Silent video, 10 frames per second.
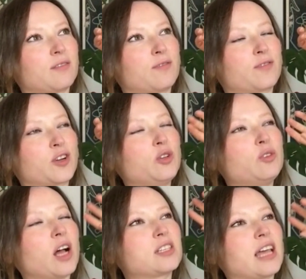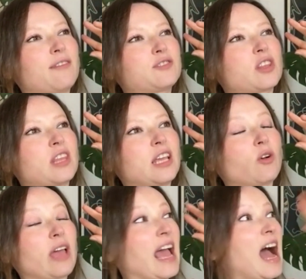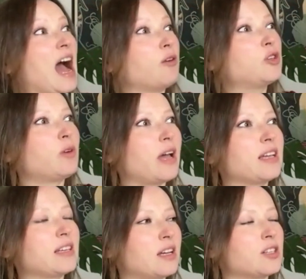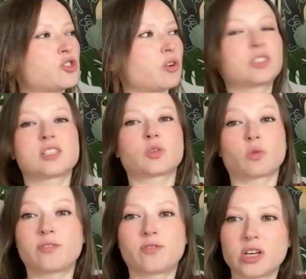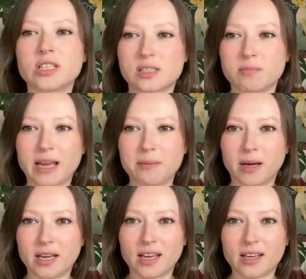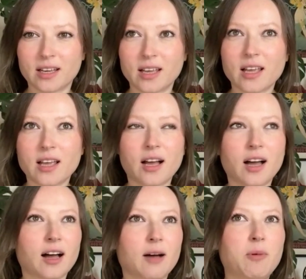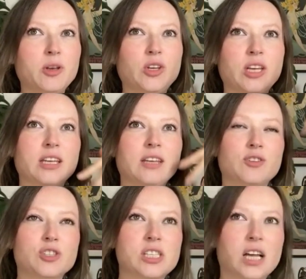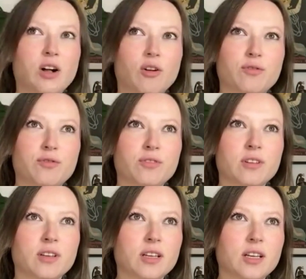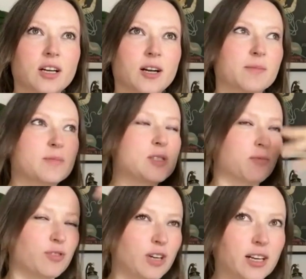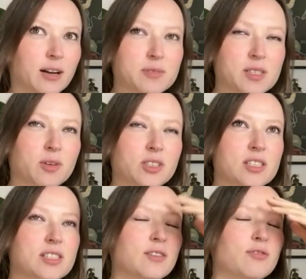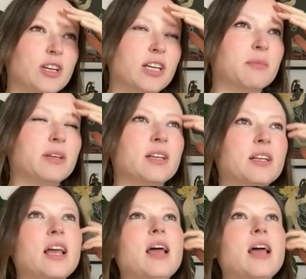for you not to have to think, okay, how do I construct a story for it to make money? Uh, but you can give yourself Uh, some freedom, some artistic freedom in it.